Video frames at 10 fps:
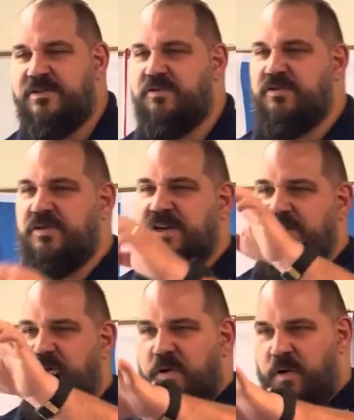Usually you get
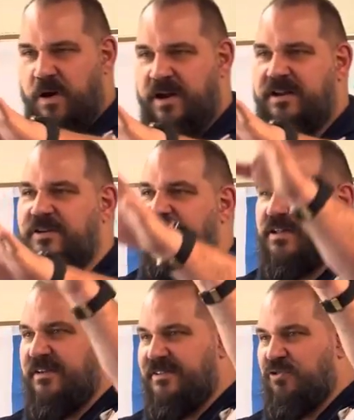the corn with
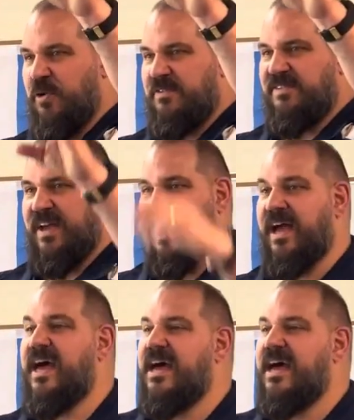its normal stalk.